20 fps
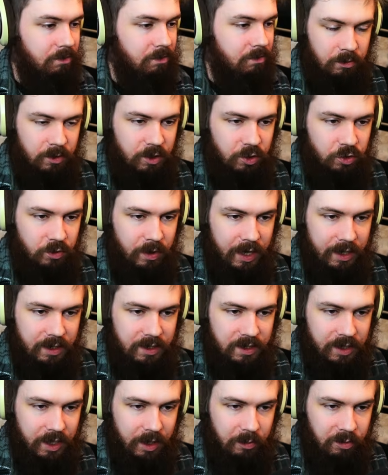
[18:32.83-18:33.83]
I'm going to drag a
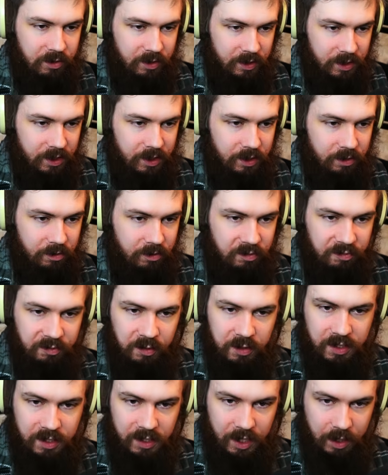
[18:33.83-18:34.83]
sample in here. The
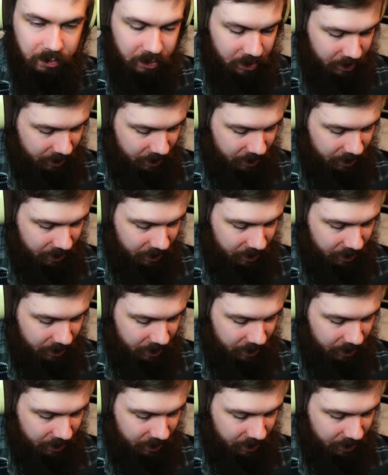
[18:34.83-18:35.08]
first sample